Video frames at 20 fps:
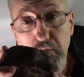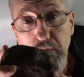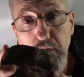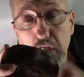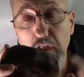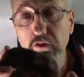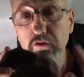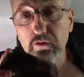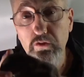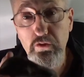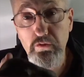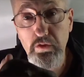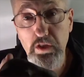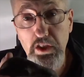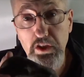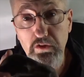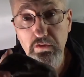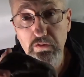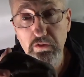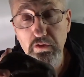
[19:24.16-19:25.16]

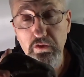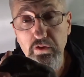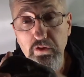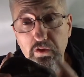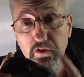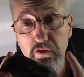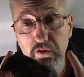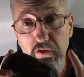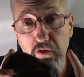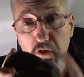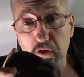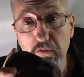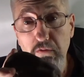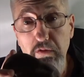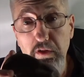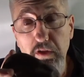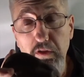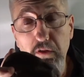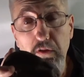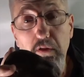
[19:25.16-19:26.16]
extraterrestrials are
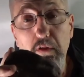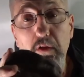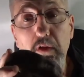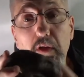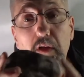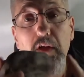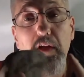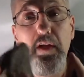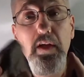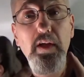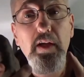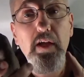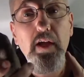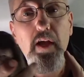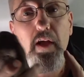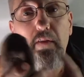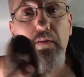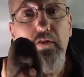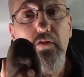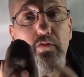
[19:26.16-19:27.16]
real.
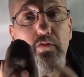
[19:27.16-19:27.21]
On this